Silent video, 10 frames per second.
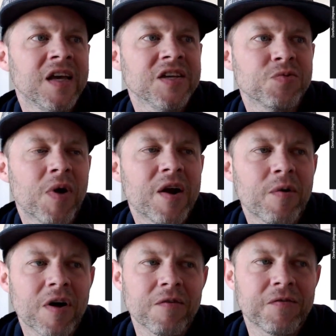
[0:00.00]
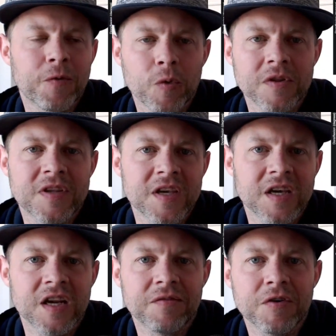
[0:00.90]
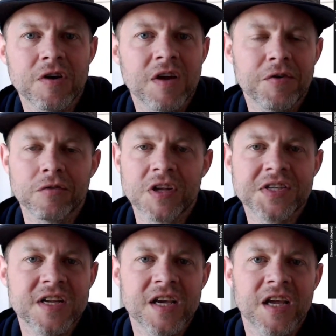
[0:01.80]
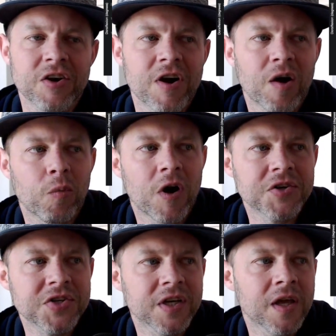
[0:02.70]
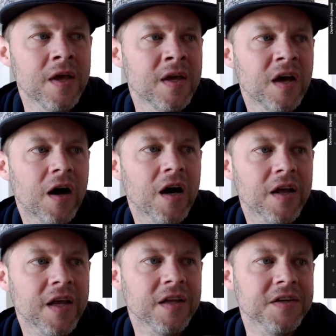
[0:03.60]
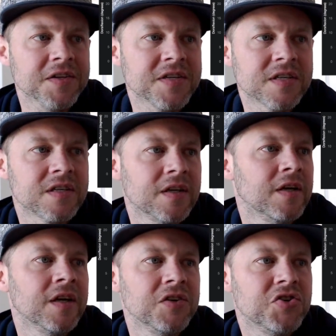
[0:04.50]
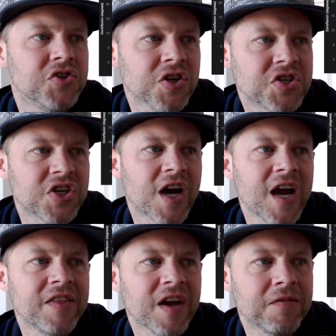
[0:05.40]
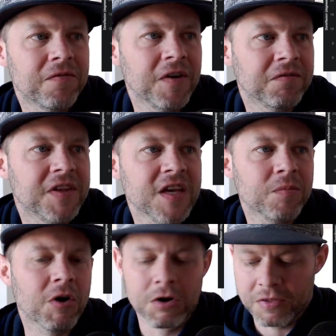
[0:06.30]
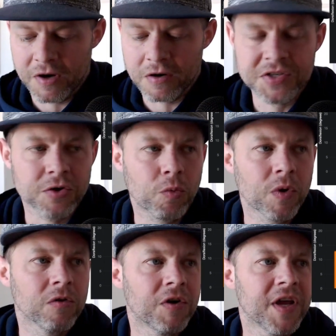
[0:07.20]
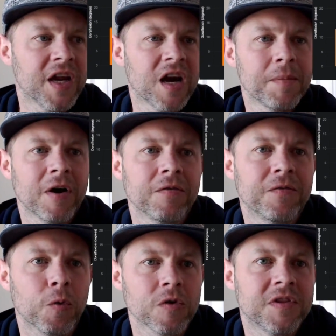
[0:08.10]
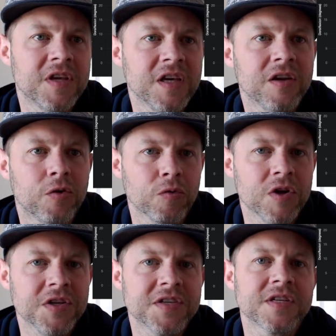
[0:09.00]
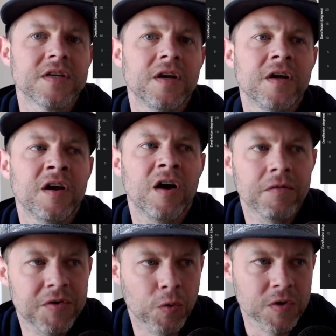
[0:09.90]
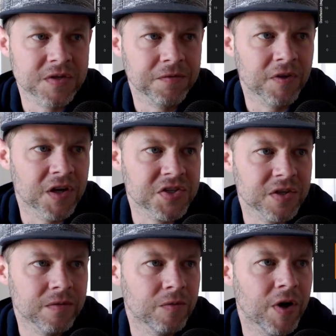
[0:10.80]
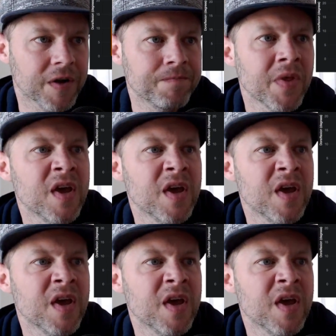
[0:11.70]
is right around 14. If you're listening and you're not watching, it is just shy of that 15 mark there. So we're looking at about 14 degrees of dorsiflexion, right?